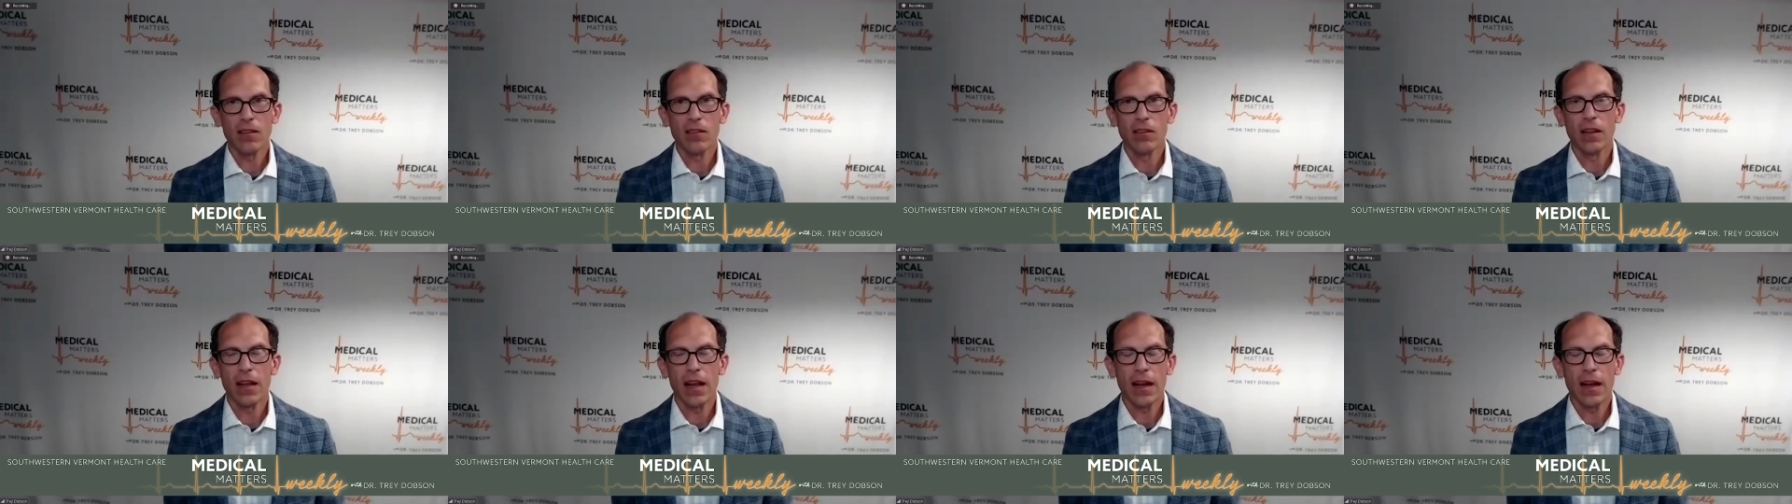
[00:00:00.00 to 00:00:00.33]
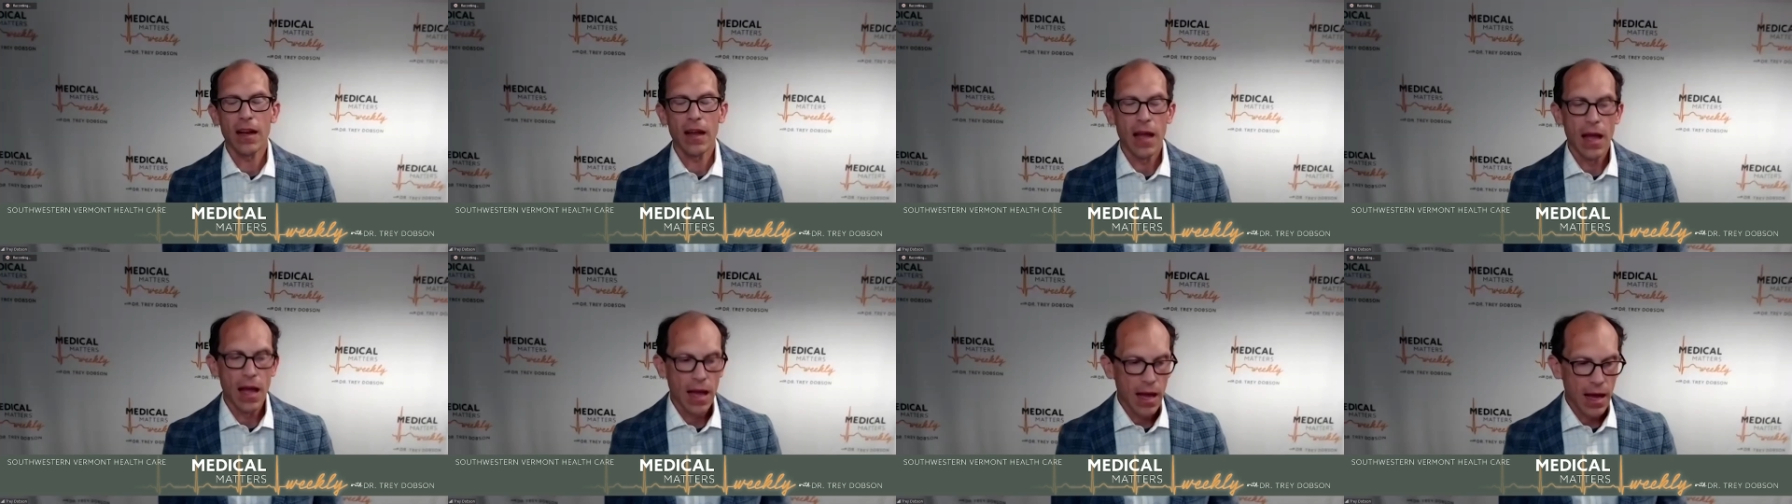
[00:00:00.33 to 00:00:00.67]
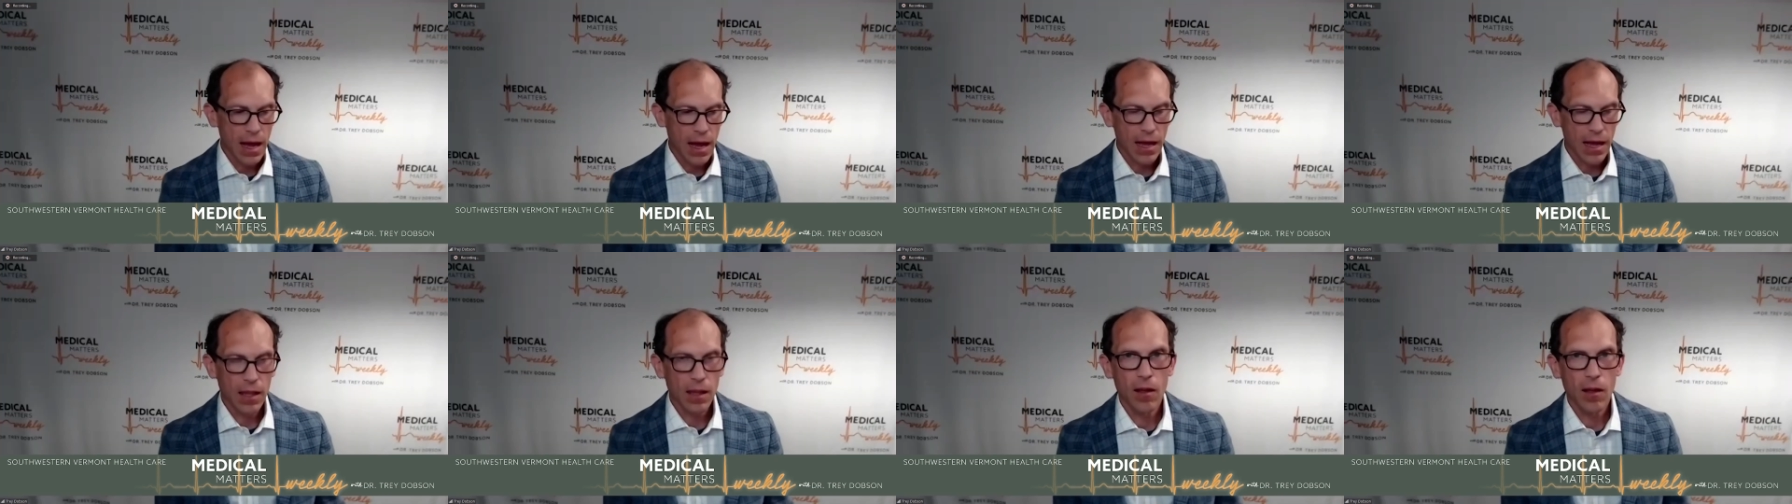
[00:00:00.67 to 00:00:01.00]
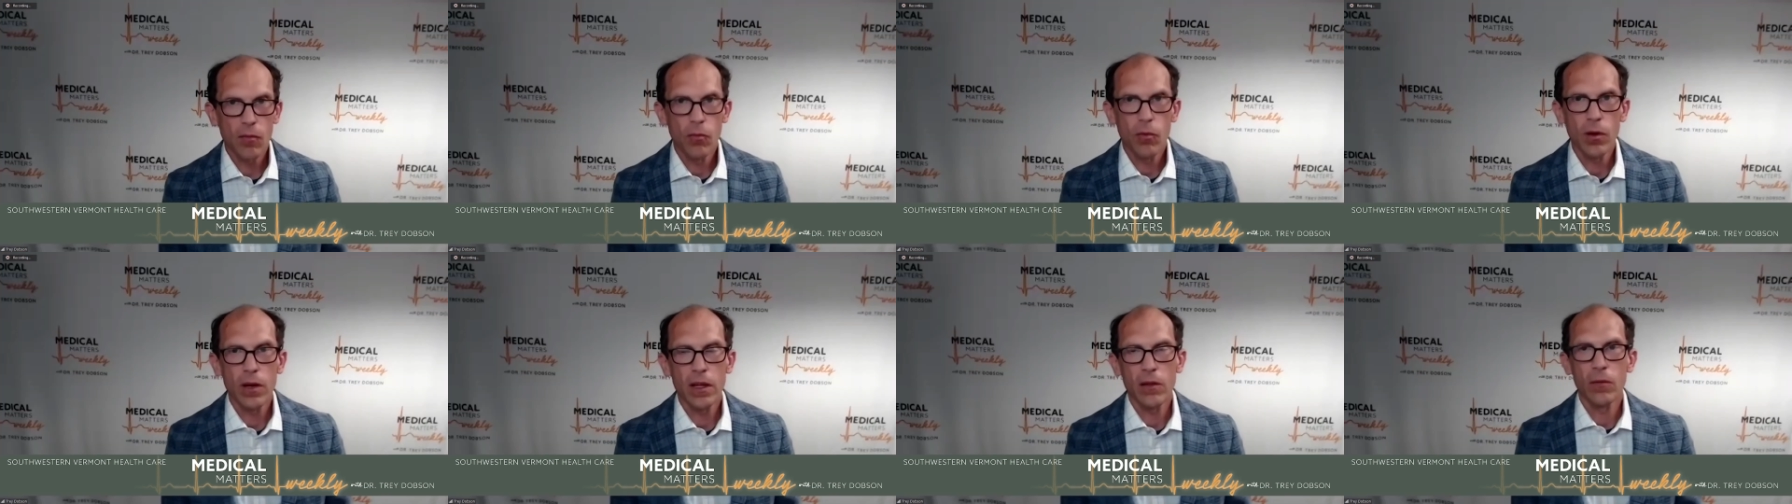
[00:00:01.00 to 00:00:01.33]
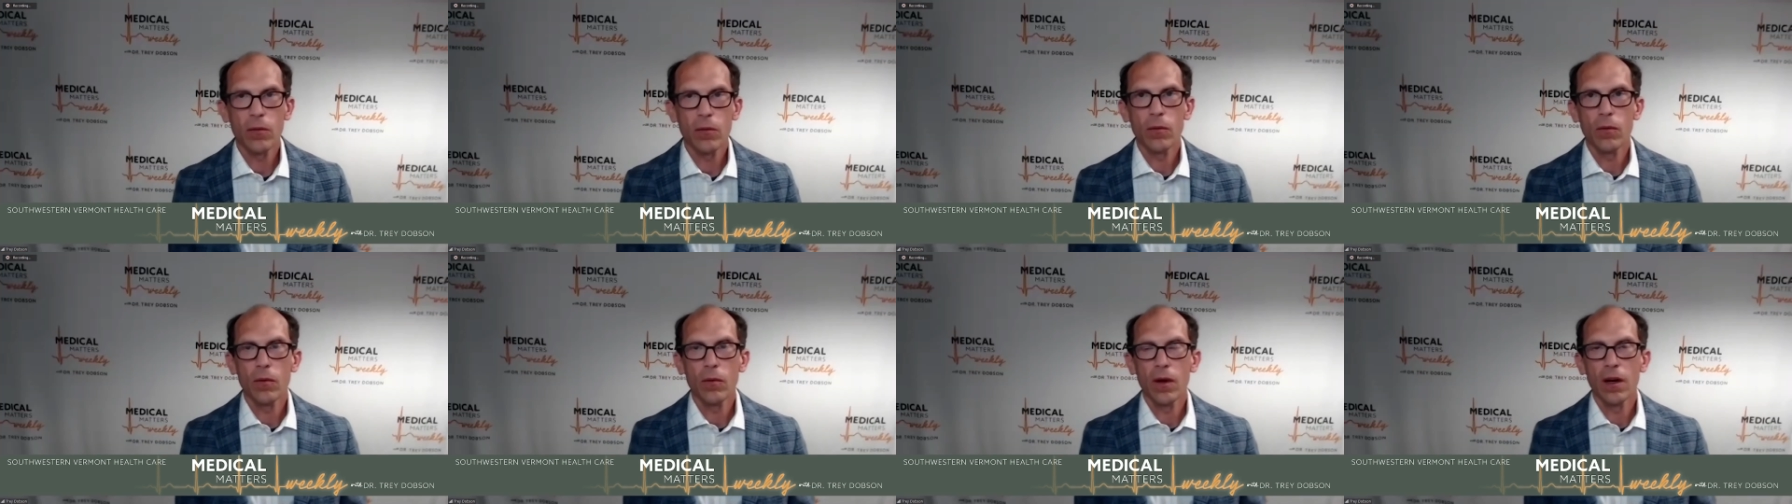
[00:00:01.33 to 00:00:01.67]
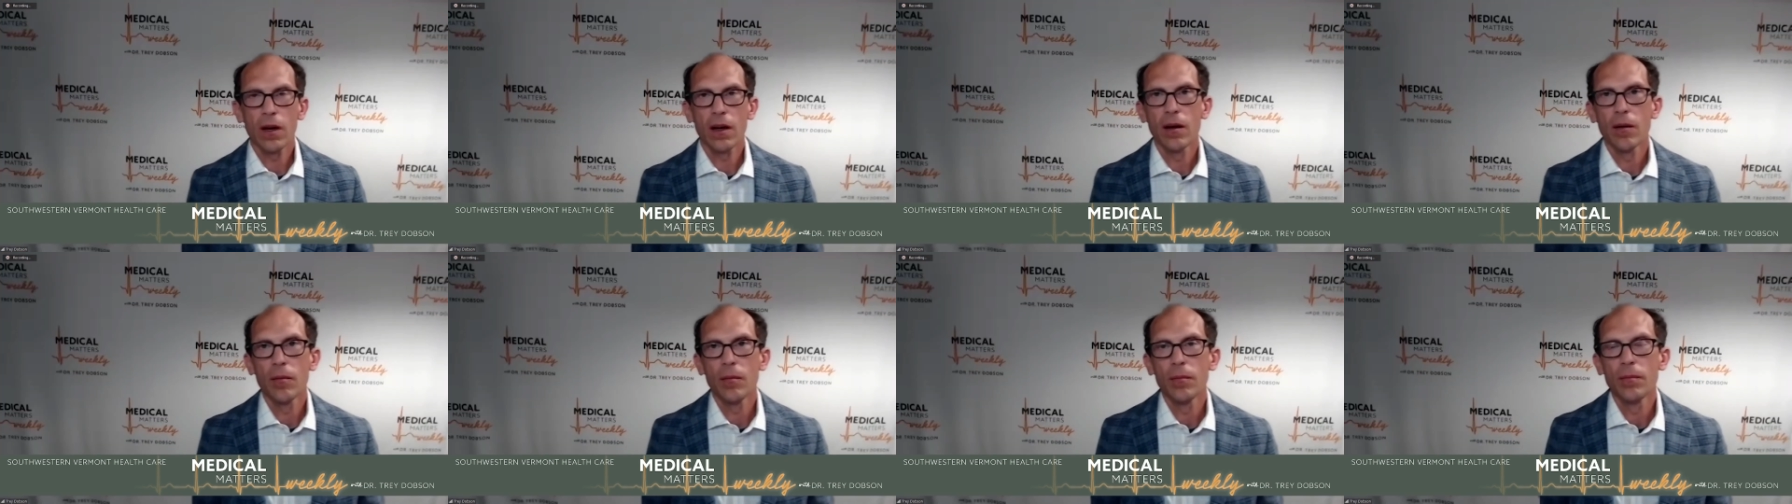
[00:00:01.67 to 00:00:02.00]
excellent. I, I love what you
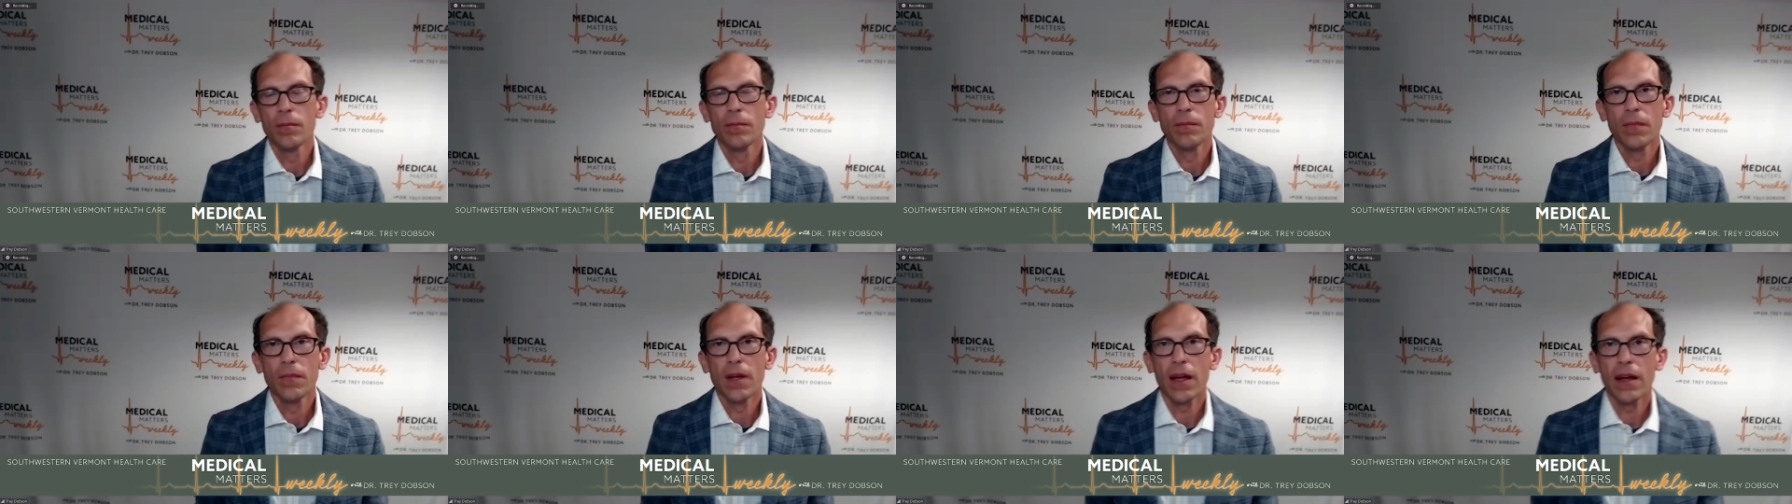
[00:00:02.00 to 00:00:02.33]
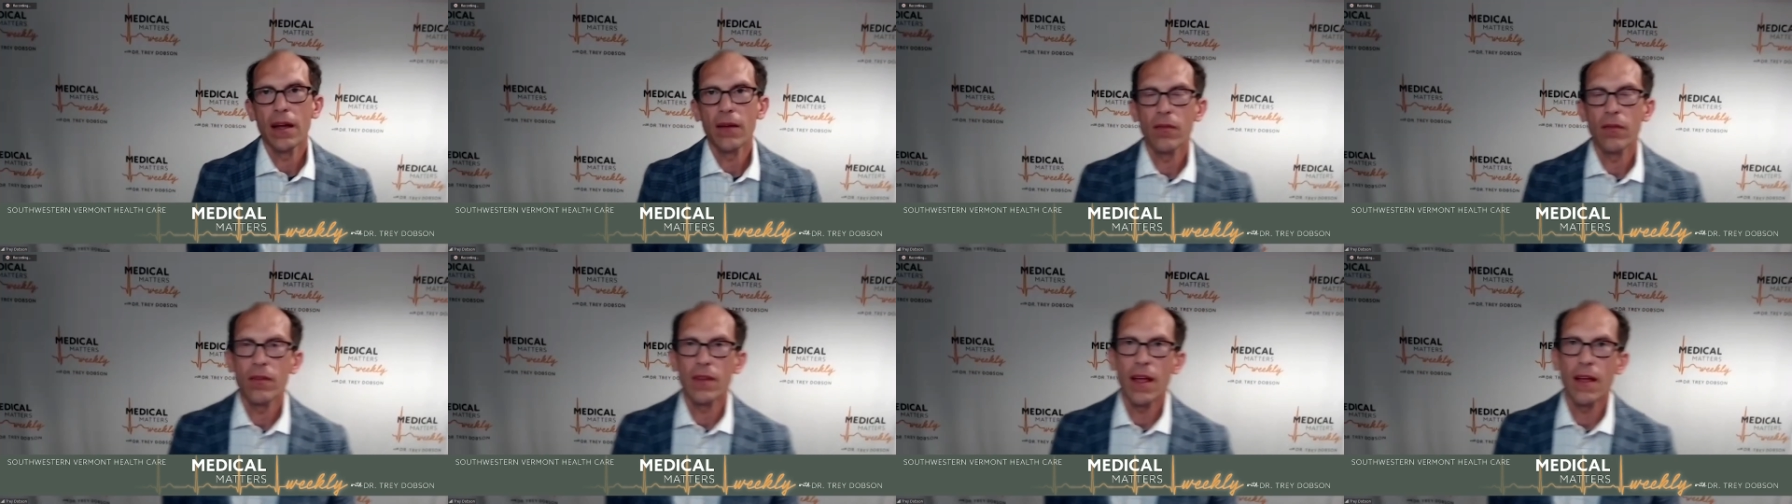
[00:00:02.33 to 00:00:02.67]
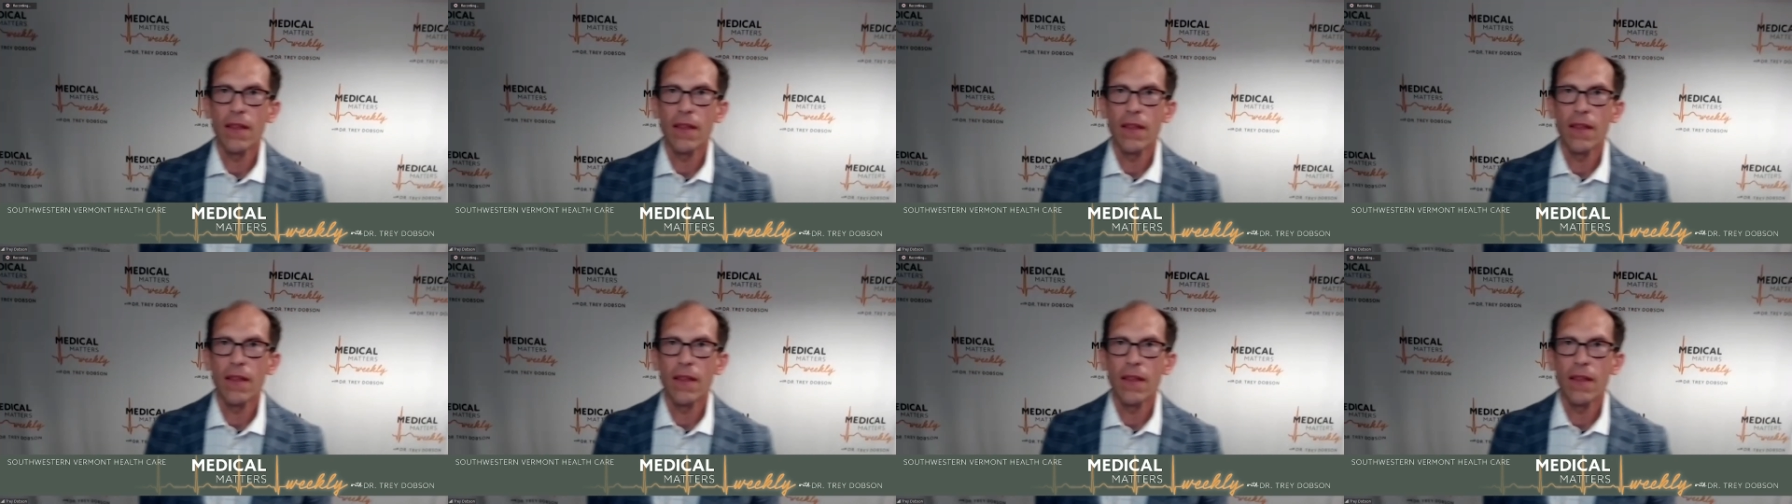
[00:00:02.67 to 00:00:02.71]
um, have